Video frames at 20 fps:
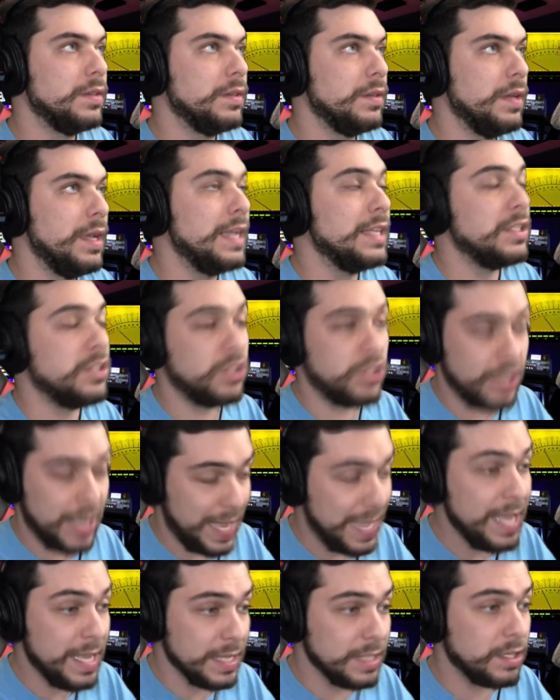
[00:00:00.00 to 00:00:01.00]

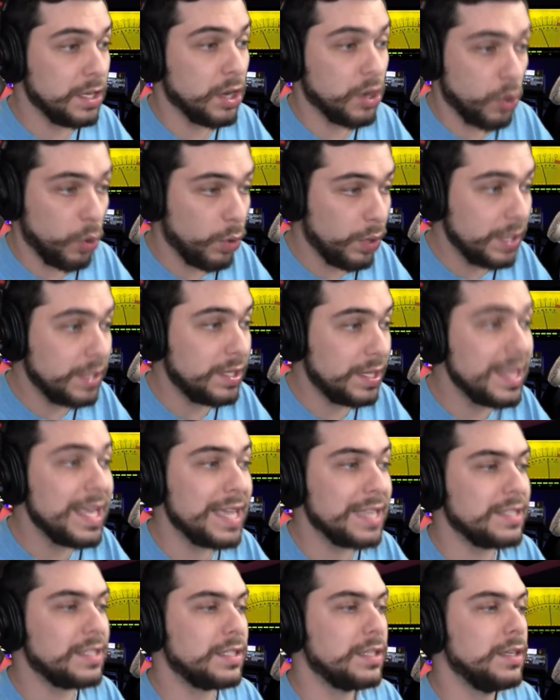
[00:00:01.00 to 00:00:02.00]
is according to
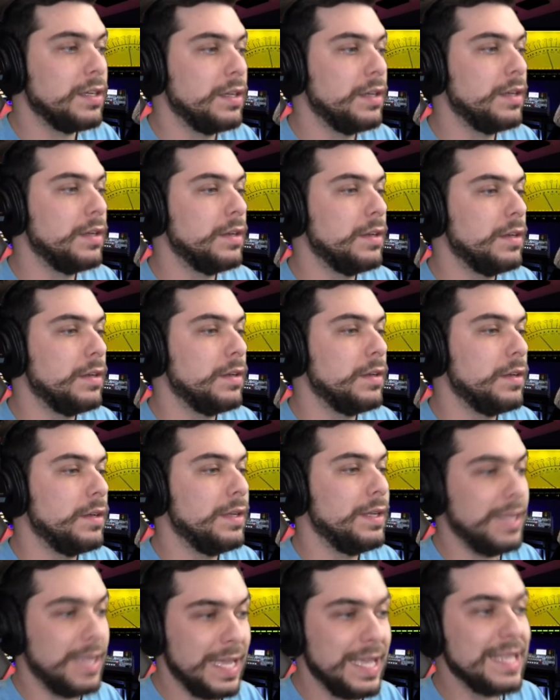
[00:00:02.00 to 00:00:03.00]
this,
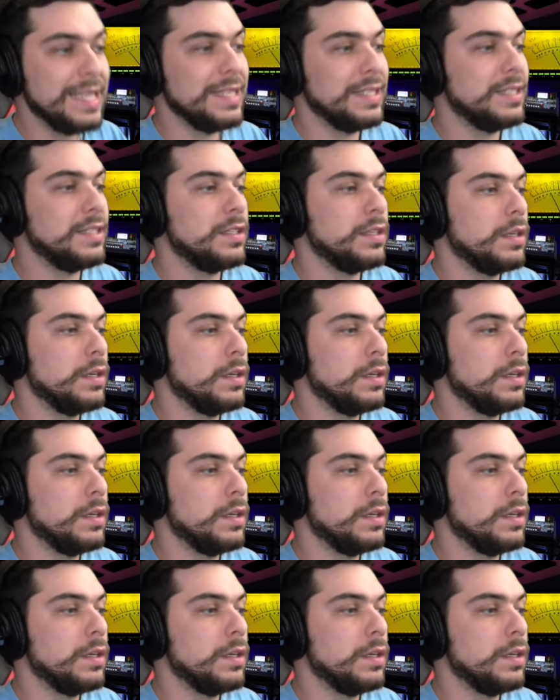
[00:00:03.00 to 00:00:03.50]
is